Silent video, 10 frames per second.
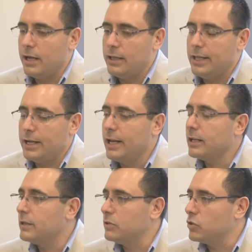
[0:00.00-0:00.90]

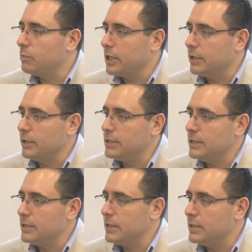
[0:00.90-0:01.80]
neglected tropical
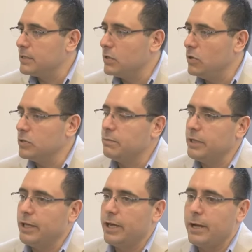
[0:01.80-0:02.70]
disease that is caused
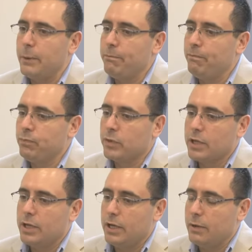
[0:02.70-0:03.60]

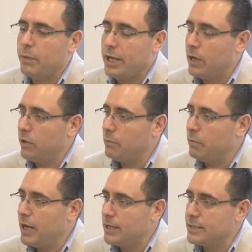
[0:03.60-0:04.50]
by another
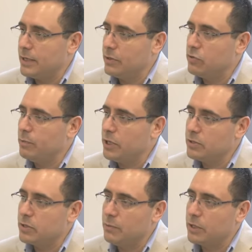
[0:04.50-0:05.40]
parasite,
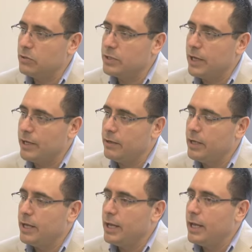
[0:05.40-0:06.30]
Trypanosoma cruzi.
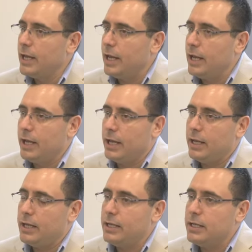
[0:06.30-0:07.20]

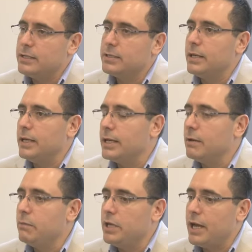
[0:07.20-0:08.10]
It
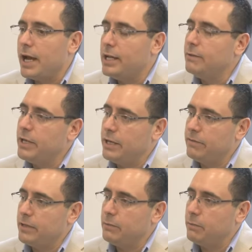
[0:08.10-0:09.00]
can be highly
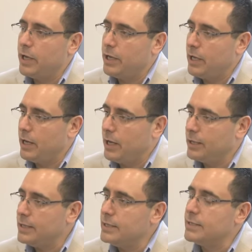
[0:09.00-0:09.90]
benefited by
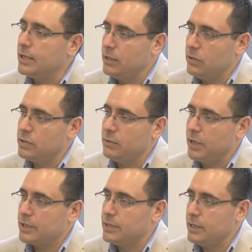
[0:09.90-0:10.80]
T-cell inducing
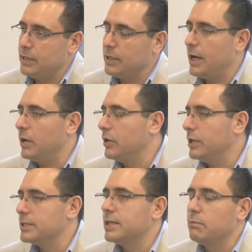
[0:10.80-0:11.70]
vaccine. Another
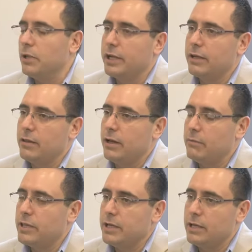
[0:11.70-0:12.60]
example I'm
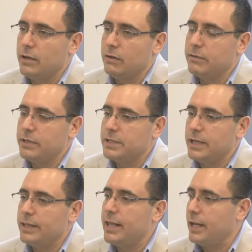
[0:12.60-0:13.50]
thinking of is
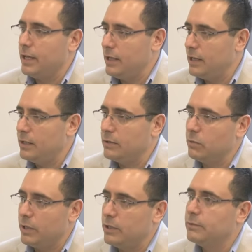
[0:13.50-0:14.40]
dengue as
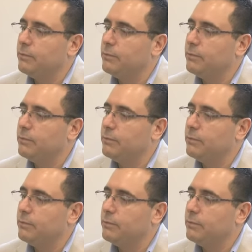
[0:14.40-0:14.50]
well.